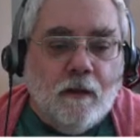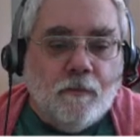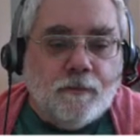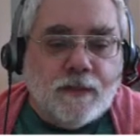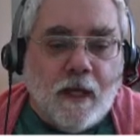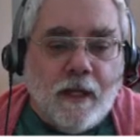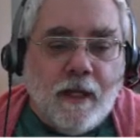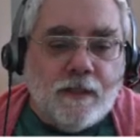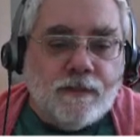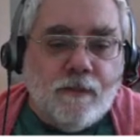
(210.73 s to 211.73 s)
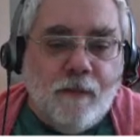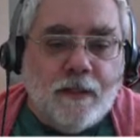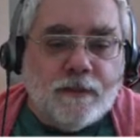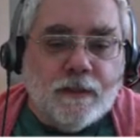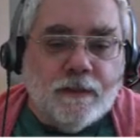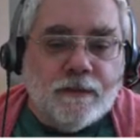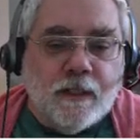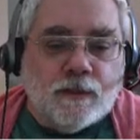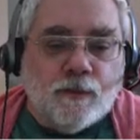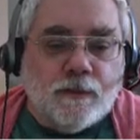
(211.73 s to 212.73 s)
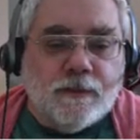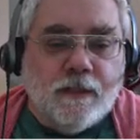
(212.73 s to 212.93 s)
Psi has dimensions, as we'll see